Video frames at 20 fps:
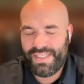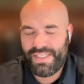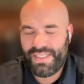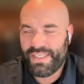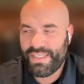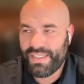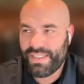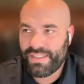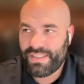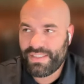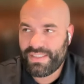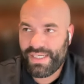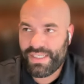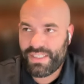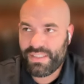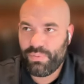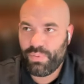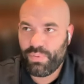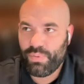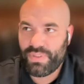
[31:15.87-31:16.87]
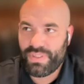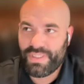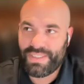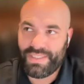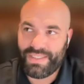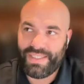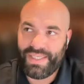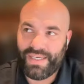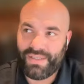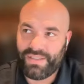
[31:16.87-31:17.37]
in a dashboard that
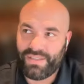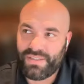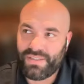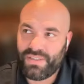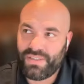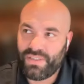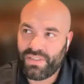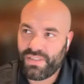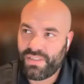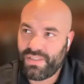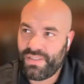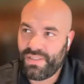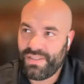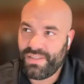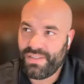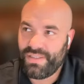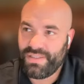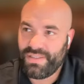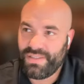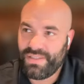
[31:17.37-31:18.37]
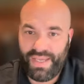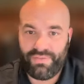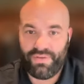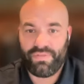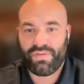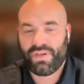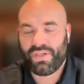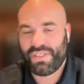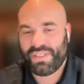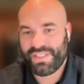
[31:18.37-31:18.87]
allowed us to just have a
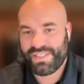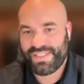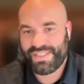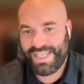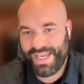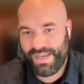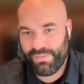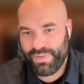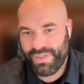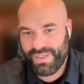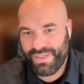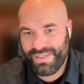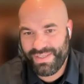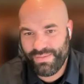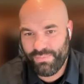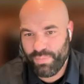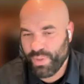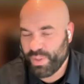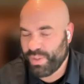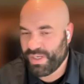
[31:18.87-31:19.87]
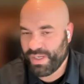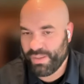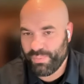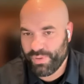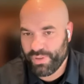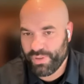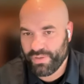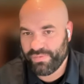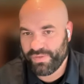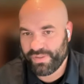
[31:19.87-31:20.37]
very snappy but not
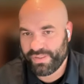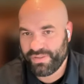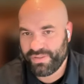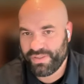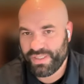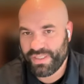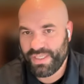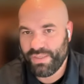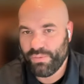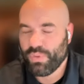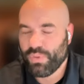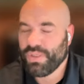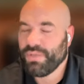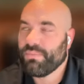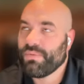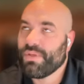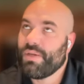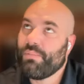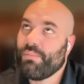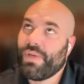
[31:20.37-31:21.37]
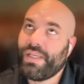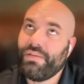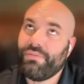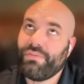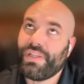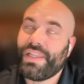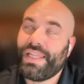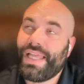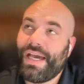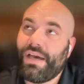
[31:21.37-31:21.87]
perfect thing, it might have
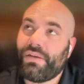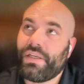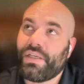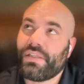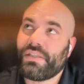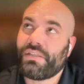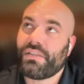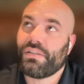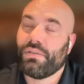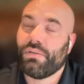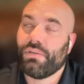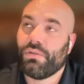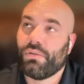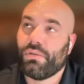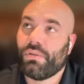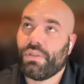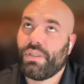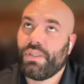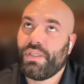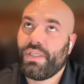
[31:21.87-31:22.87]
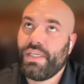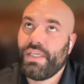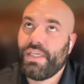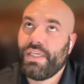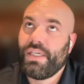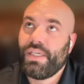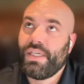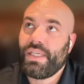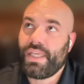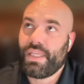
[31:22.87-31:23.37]
allowed us to
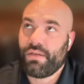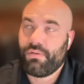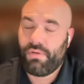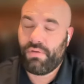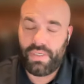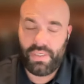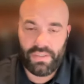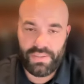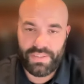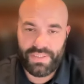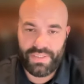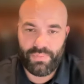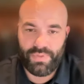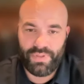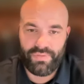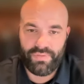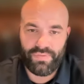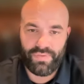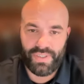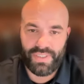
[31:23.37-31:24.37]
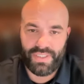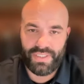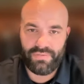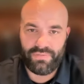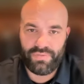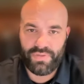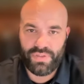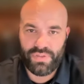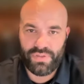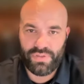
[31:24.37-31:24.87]
iterate on some of the front end
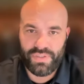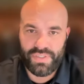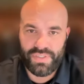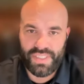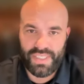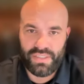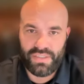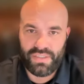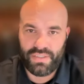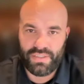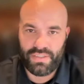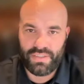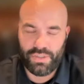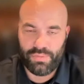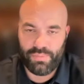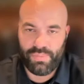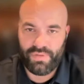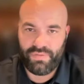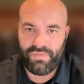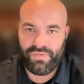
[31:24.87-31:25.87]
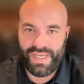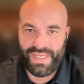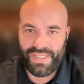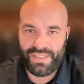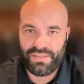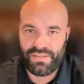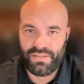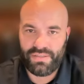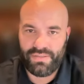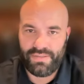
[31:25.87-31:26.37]
visualization a little bit
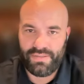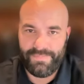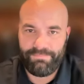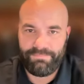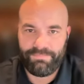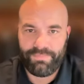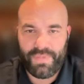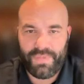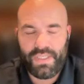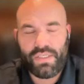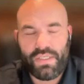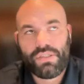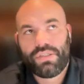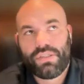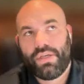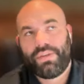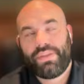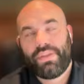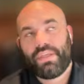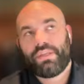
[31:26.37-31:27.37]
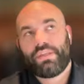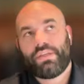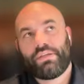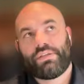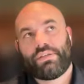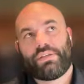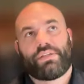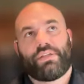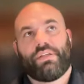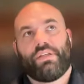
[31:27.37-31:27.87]
faster. So I think there
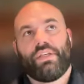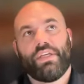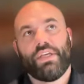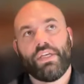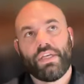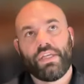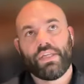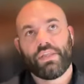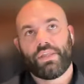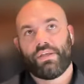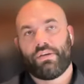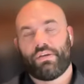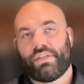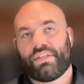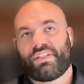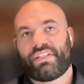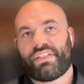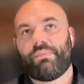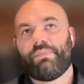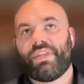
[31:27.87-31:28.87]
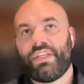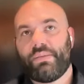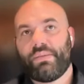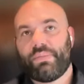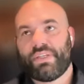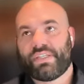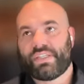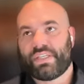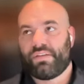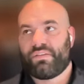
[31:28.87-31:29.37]
is something to
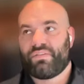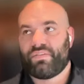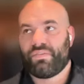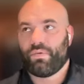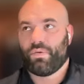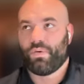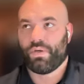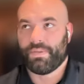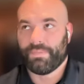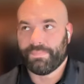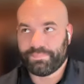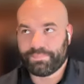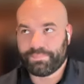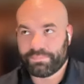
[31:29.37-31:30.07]
be said for